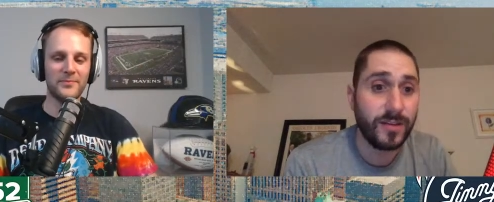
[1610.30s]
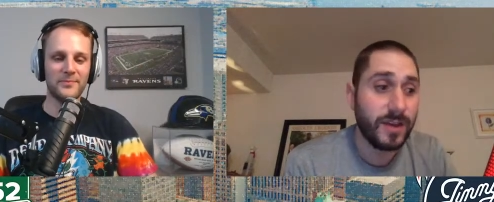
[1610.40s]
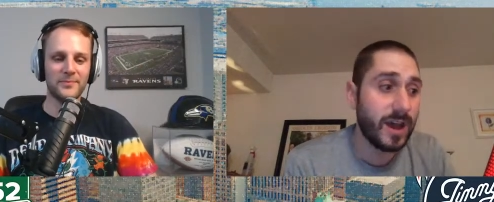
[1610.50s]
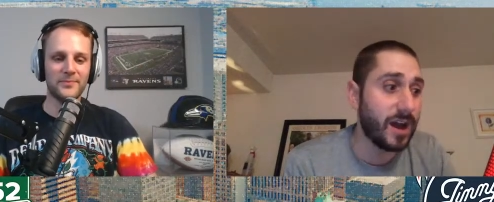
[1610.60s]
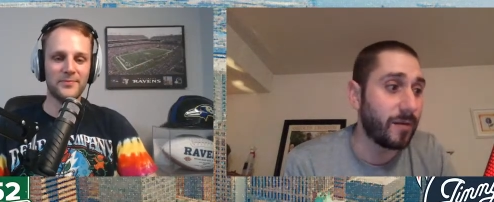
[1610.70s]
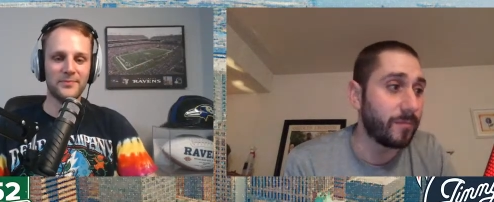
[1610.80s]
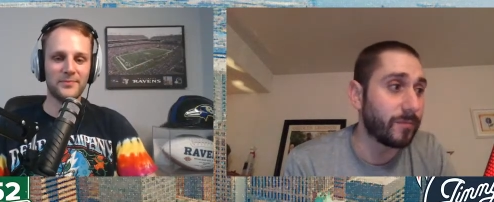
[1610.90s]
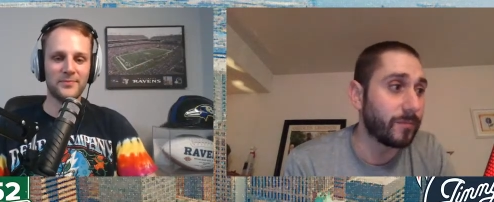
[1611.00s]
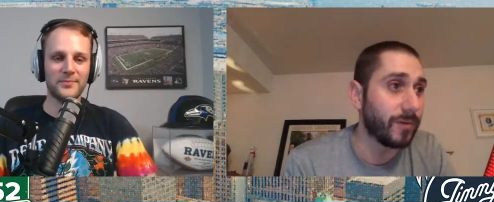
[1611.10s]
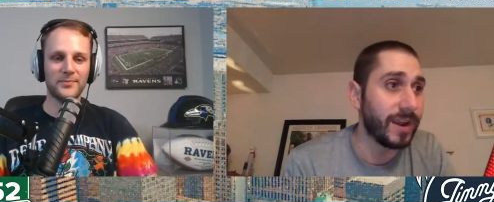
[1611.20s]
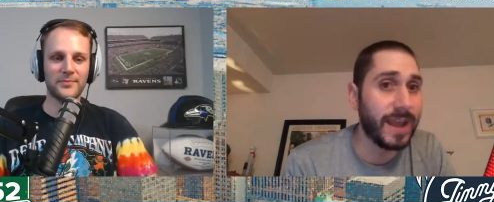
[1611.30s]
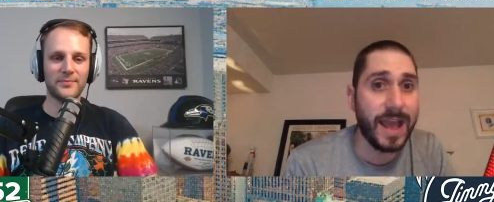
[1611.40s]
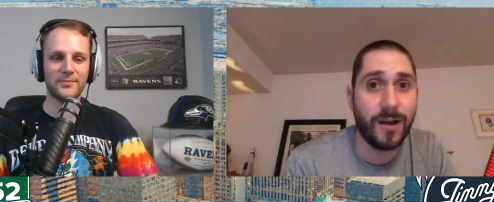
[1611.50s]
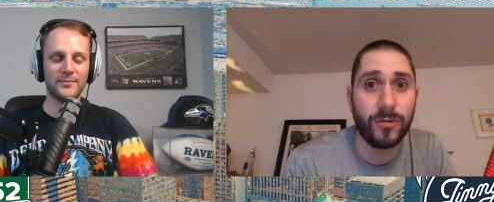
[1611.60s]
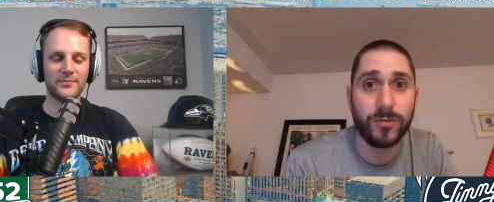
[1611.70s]
Speaker 1: um, right
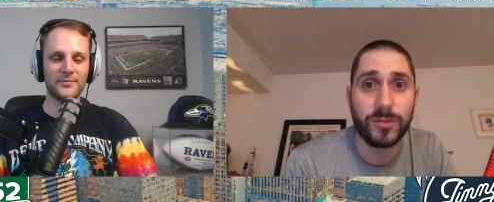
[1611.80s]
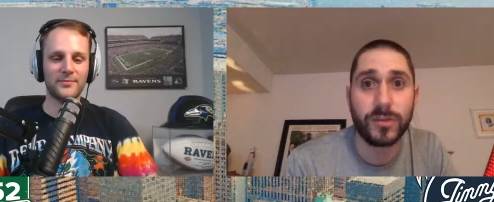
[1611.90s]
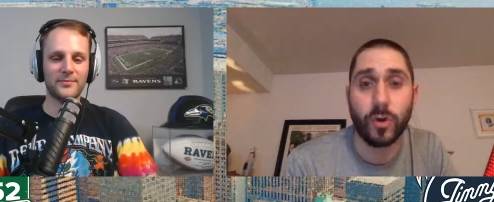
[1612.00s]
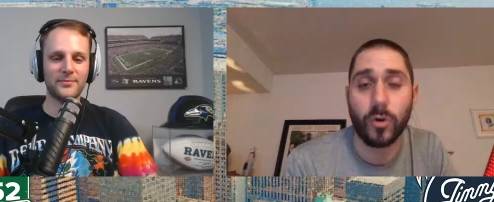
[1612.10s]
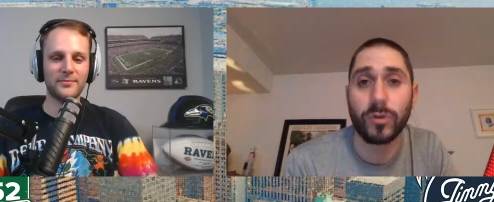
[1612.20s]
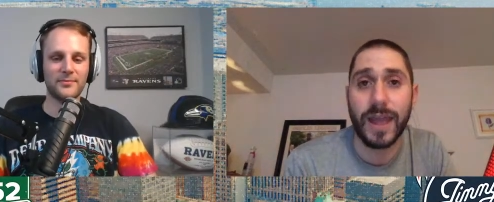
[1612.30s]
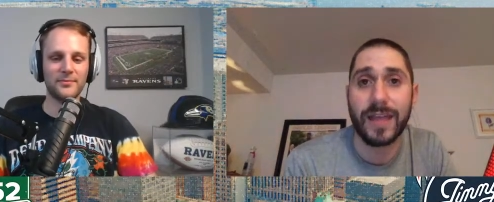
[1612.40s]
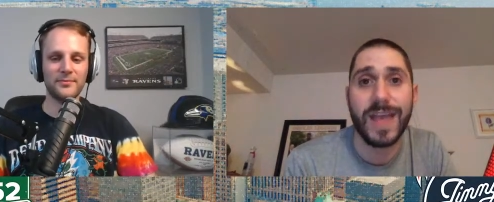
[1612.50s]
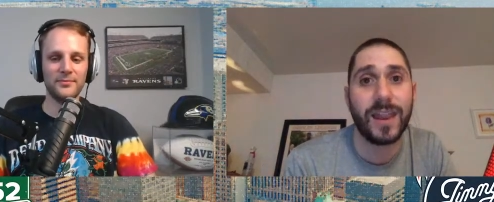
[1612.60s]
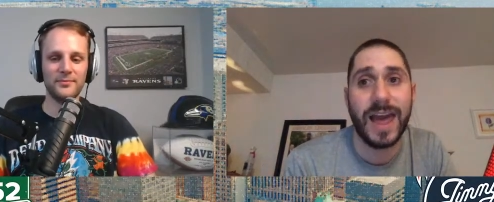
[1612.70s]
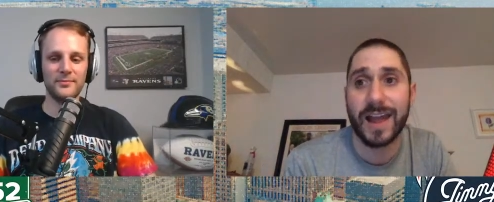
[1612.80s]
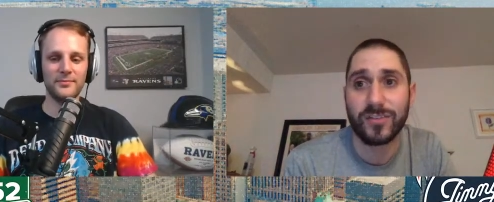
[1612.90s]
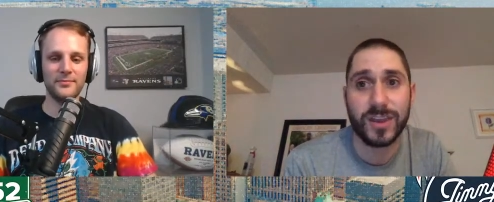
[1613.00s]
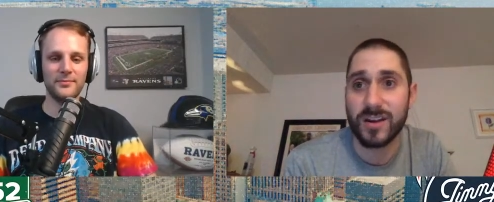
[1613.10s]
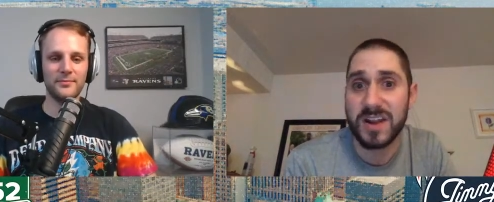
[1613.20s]
now. Colton had that
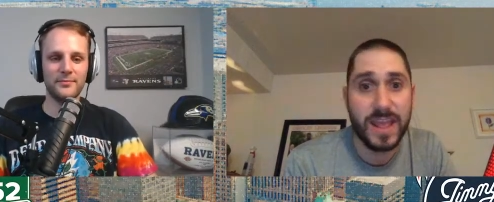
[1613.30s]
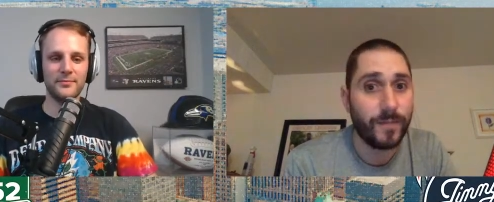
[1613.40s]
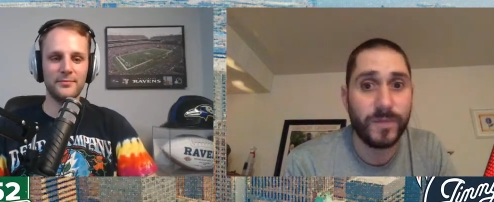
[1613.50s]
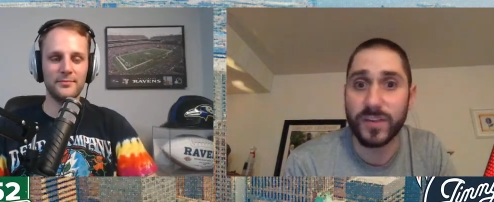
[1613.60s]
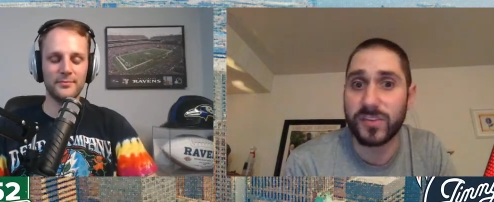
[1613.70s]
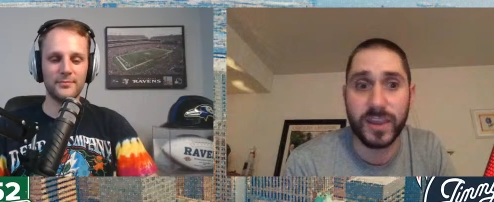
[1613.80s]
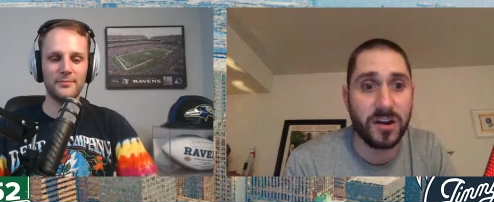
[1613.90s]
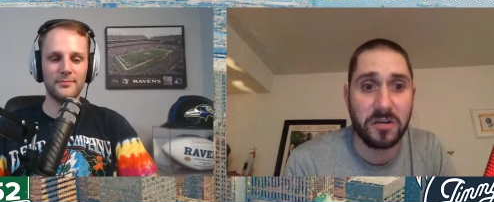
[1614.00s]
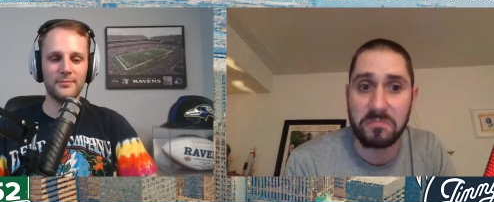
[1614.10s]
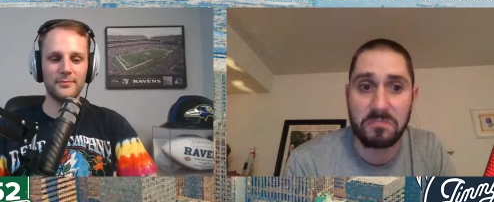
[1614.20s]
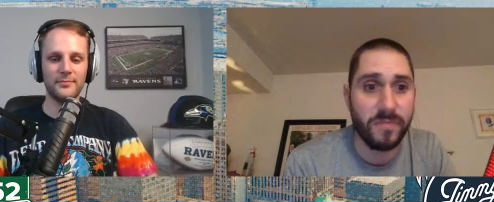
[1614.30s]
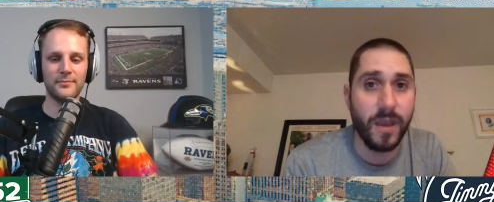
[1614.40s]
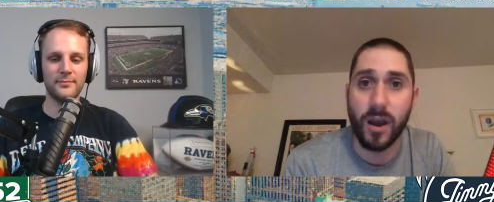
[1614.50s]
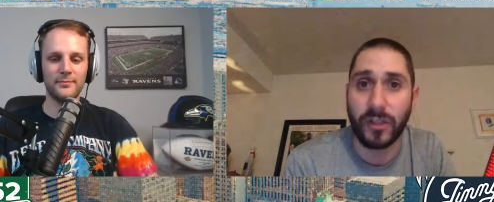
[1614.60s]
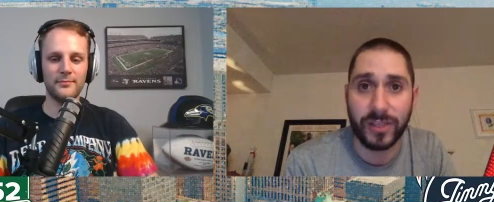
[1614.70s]
last year. This year,
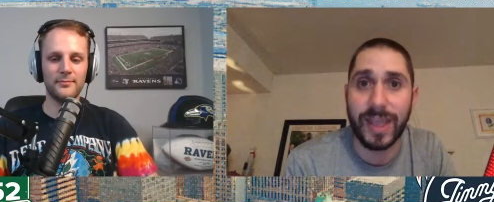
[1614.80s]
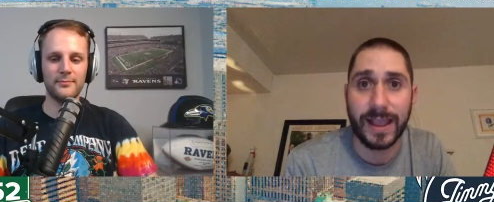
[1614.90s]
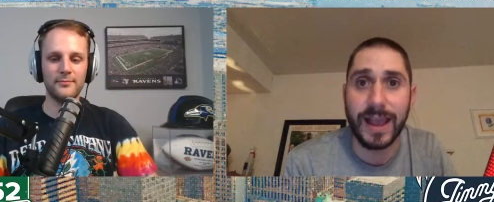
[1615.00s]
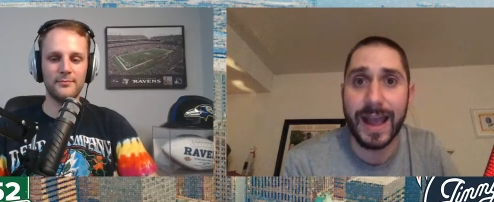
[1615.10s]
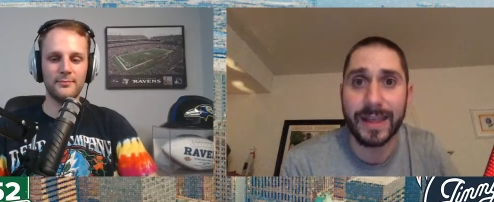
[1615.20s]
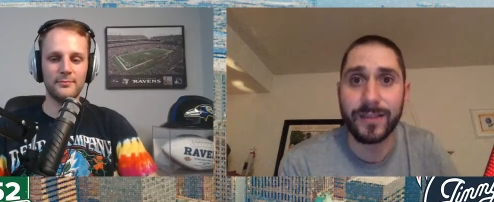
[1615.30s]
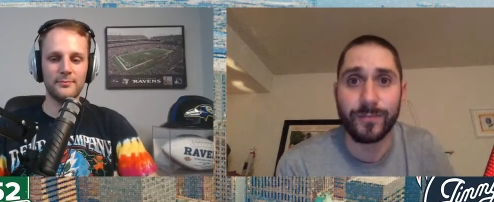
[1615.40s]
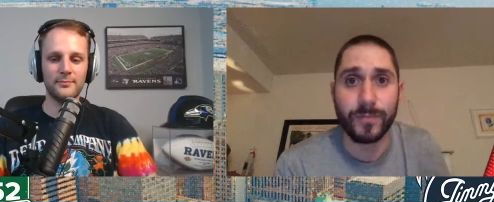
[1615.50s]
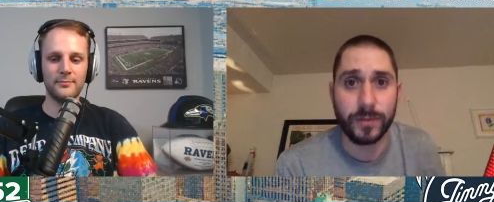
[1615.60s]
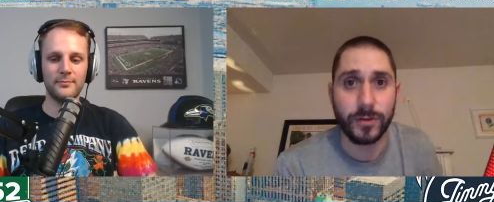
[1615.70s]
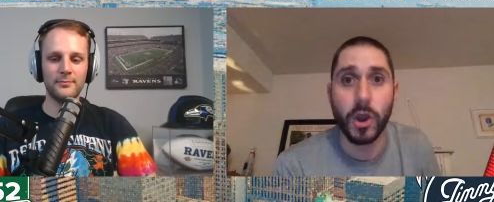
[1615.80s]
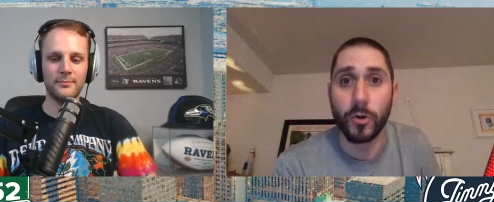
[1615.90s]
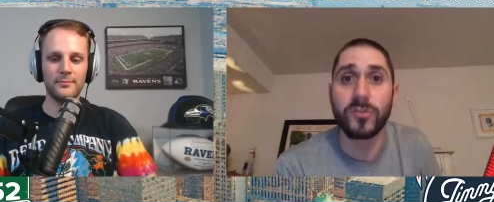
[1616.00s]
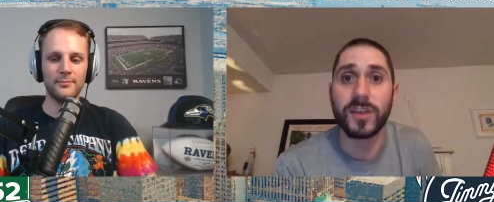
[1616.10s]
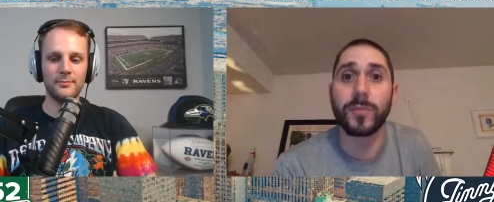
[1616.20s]
no, like that guy
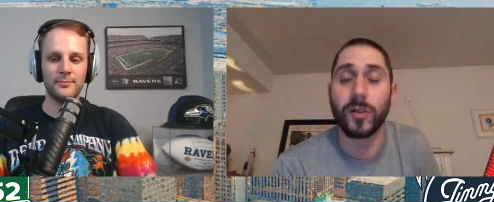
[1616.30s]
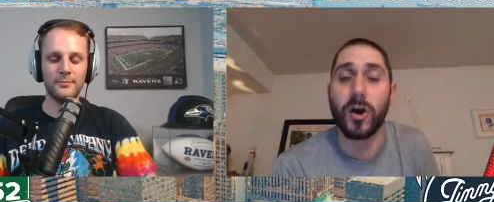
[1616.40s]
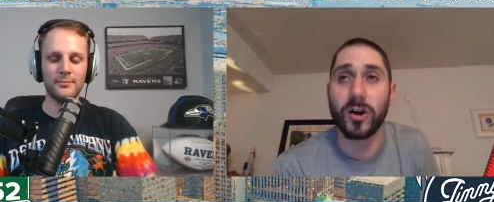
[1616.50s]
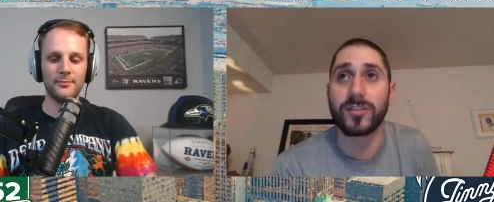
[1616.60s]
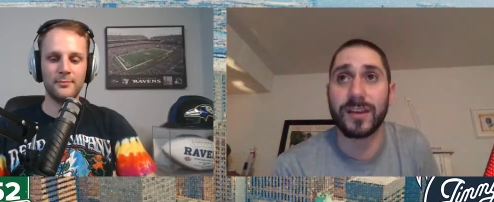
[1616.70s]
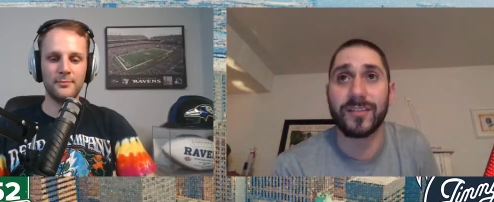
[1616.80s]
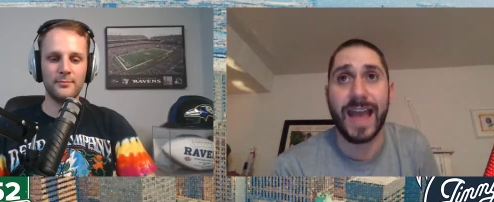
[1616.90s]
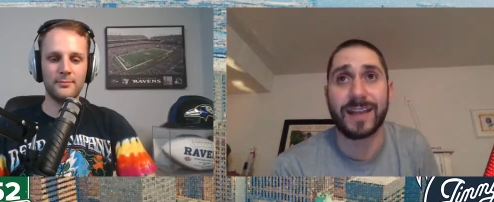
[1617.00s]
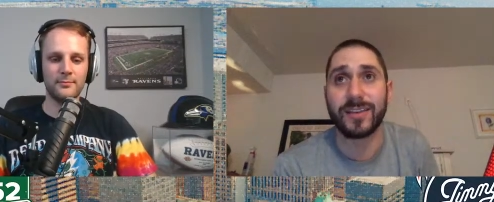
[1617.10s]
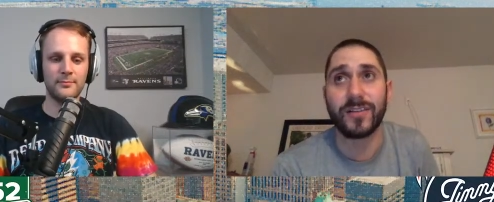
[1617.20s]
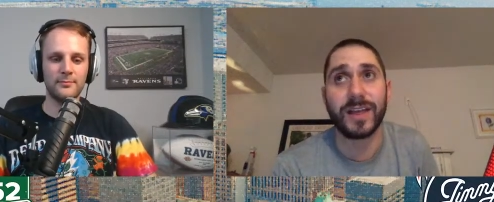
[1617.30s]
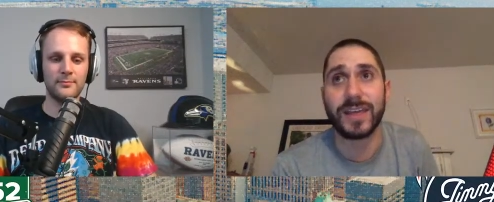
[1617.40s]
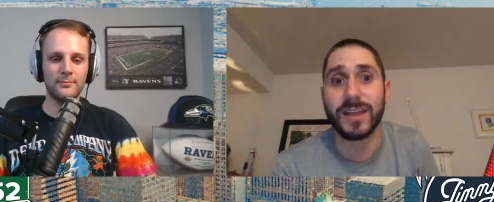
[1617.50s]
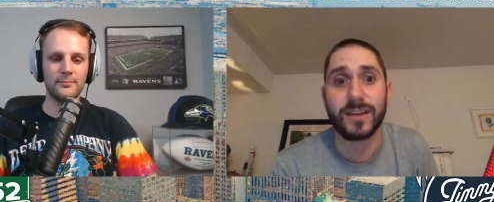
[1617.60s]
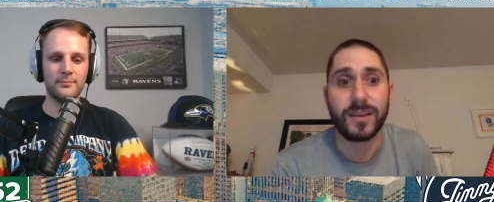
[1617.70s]
knows he belongs and is acting like
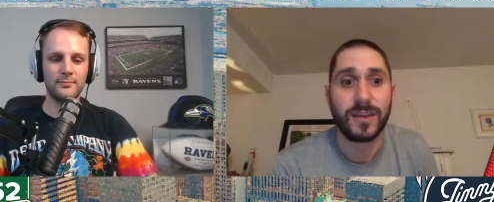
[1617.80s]
it.